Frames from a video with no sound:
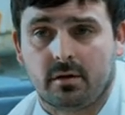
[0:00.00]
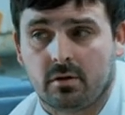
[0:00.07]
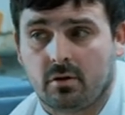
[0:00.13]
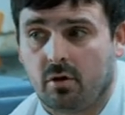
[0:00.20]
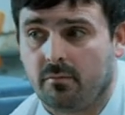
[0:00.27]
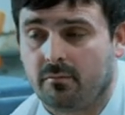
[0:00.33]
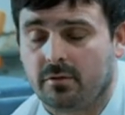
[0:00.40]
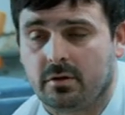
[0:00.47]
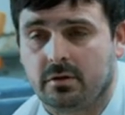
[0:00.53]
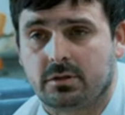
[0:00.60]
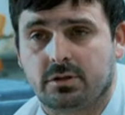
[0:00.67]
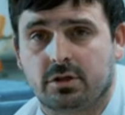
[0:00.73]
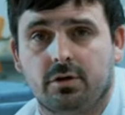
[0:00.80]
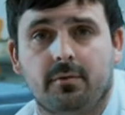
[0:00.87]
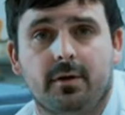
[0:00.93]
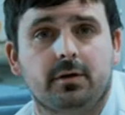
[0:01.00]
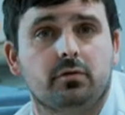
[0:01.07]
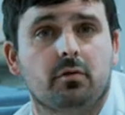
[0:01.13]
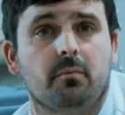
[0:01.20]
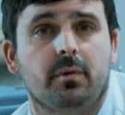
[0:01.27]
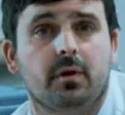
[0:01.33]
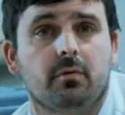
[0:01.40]
and confident to turn around
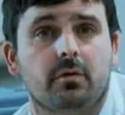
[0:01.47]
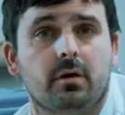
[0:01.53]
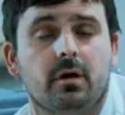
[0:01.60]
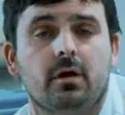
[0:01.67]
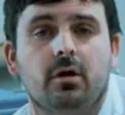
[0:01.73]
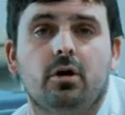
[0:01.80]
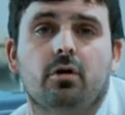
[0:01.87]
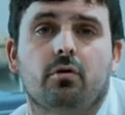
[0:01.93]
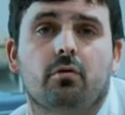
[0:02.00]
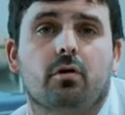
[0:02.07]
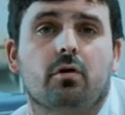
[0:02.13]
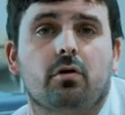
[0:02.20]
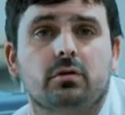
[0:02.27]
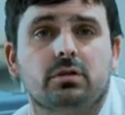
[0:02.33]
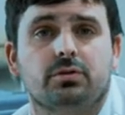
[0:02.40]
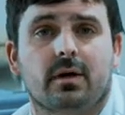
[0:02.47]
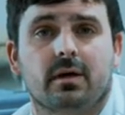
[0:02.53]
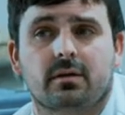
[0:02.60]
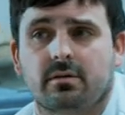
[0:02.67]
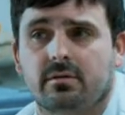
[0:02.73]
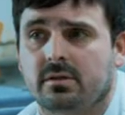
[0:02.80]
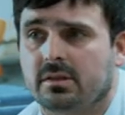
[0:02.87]
to a builder or a
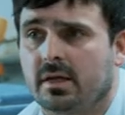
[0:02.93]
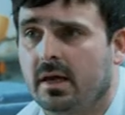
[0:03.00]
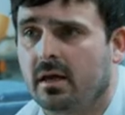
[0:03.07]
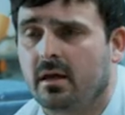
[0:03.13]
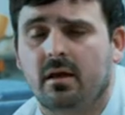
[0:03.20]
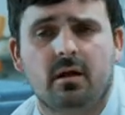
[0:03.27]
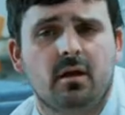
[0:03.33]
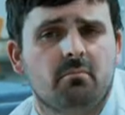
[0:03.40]
contractor and say,